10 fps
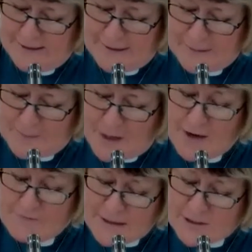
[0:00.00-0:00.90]
um,
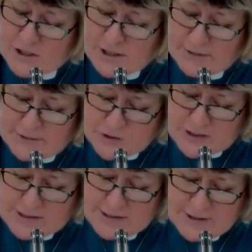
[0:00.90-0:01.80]
I eventually
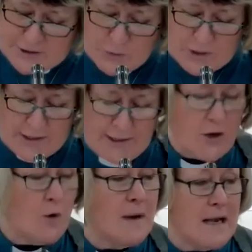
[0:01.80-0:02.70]
retreated to
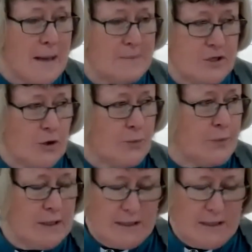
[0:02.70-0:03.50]
working on my laptop